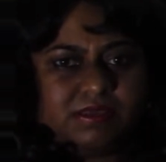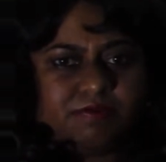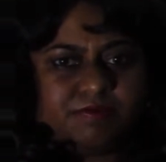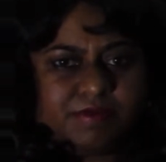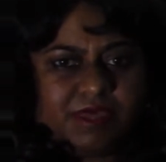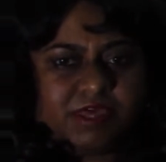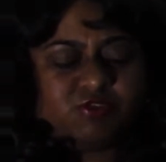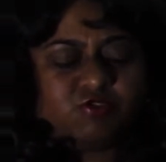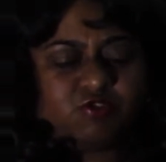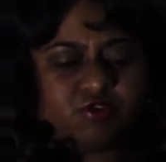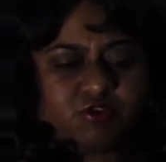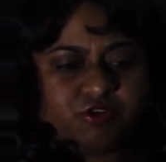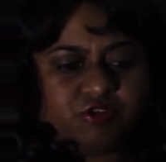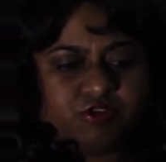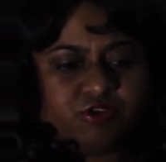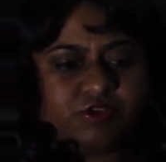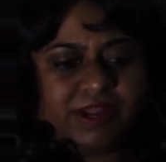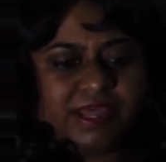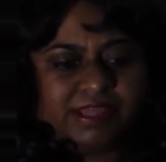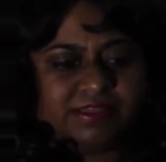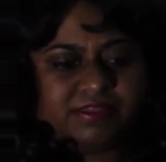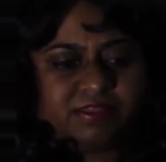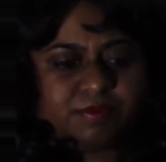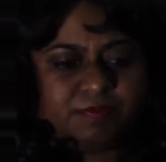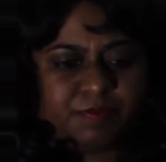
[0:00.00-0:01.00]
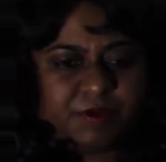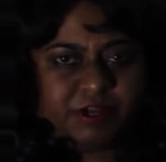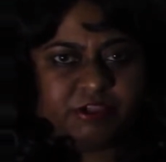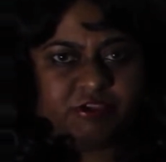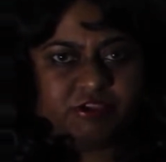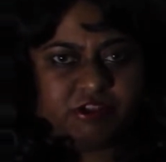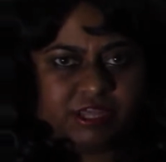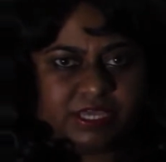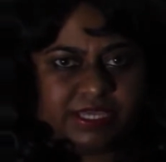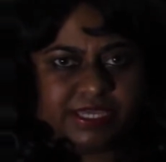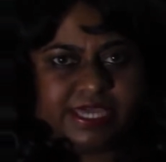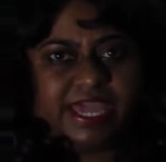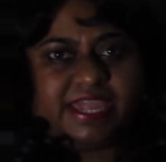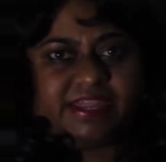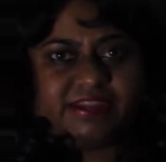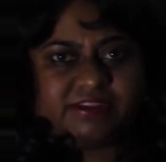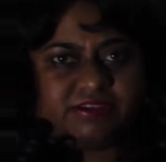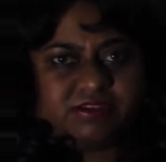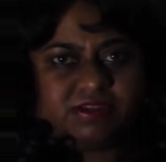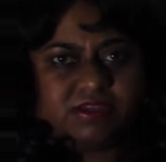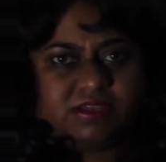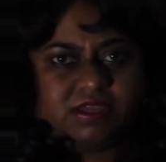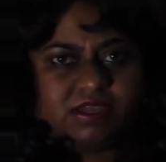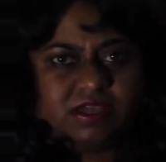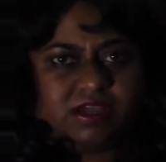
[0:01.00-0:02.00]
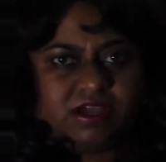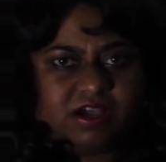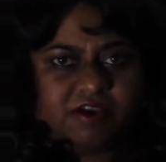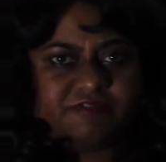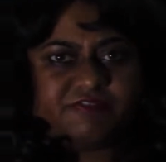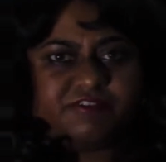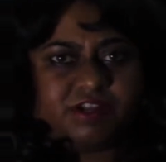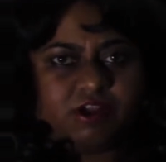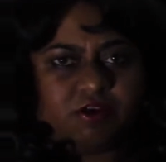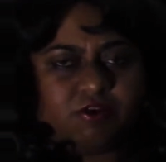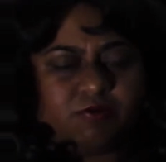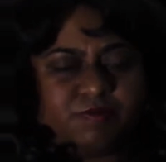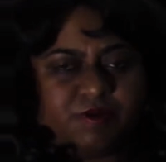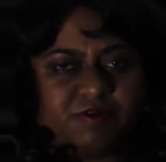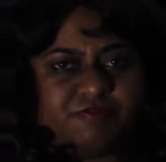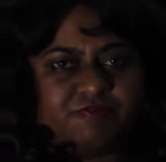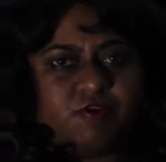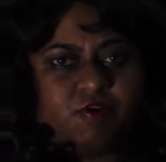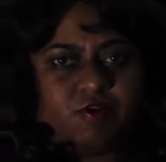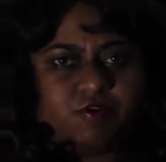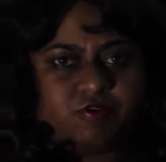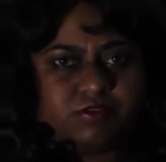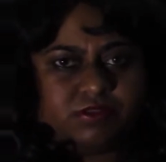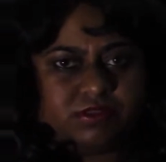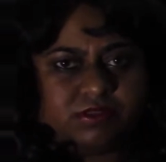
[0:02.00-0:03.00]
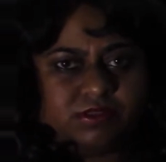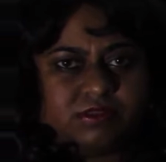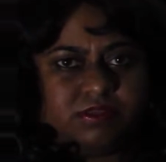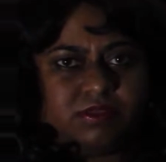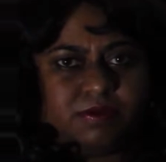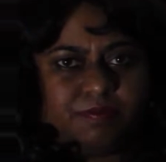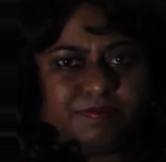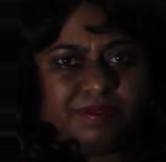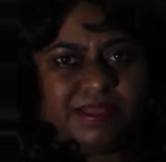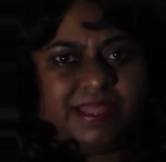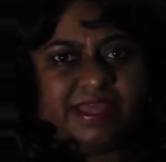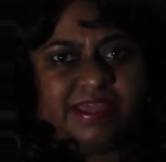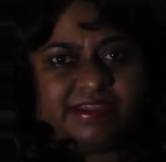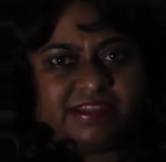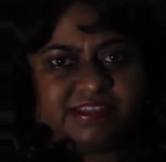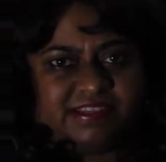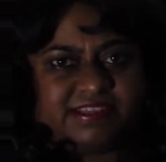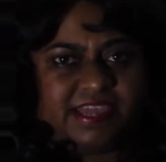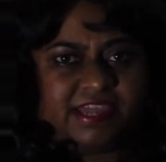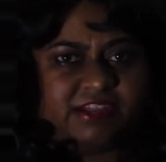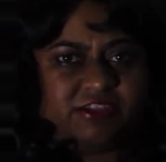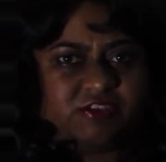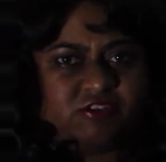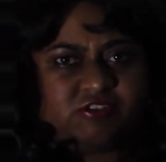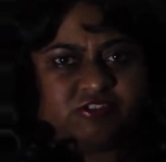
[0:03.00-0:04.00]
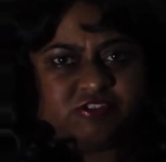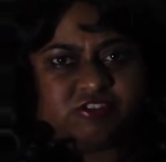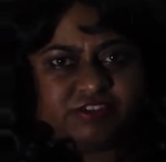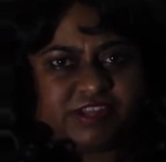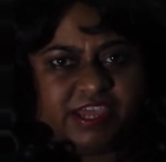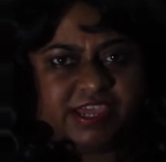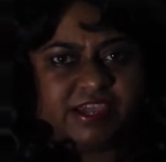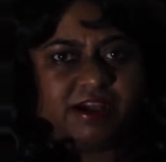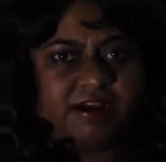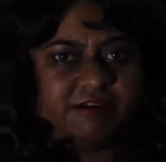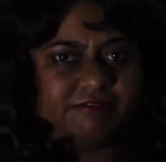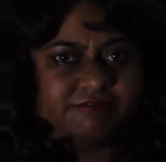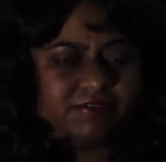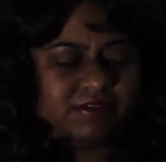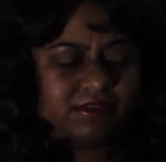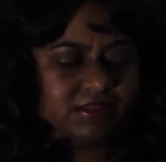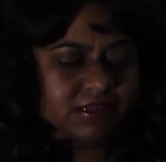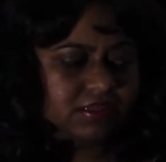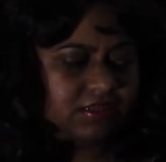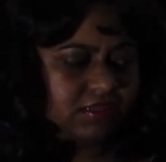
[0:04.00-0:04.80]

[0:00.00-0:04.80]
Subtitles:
Make sure you're at the particular gate half an hour before the plane is scheduled to take off.